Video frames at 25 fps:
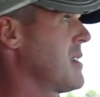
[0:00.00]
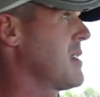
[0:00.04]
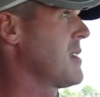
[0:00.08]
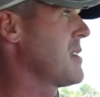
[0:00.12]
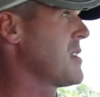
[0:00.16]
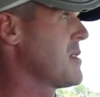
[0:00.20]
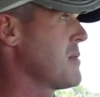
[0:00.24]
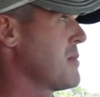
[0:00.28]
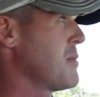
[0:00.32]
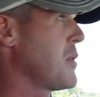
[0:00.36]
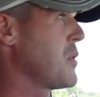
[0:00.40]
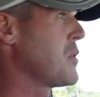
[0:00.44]

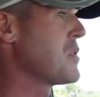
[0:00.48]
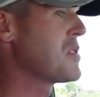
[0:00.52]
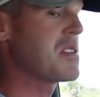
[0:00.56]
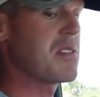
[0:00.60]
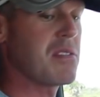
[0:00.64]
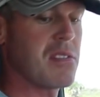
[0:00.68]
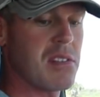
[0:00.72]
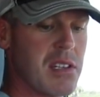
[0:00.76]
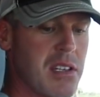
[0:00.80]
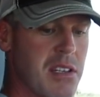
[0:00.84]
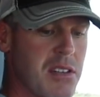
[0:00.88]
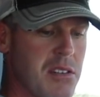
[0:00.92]

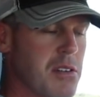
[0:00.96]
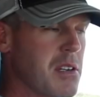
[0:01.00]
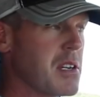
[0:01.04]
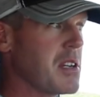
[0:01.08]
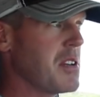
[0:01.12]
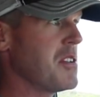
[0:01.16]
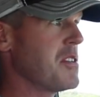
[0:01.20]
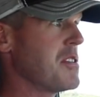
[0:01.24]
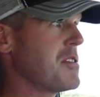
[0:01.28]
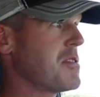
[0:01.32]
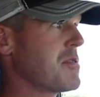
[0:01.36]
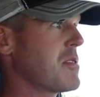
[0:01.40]
supposedly you
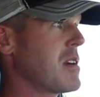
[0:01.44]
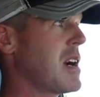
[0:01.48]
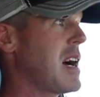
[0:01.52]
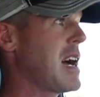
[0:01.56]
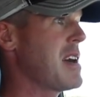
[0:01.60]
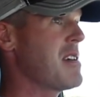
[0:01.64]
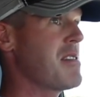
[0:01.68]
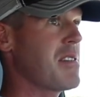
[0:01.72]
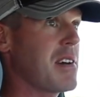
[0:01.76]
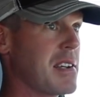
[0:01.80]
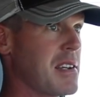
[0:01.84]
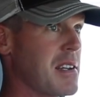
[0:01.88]
can
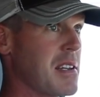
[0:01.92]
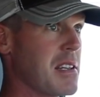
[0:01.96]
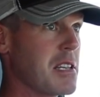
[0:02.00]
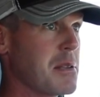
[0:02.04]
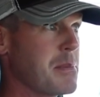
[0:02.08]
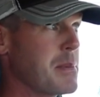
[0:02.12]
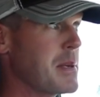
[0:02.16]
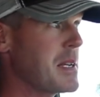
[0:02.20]
drive onto the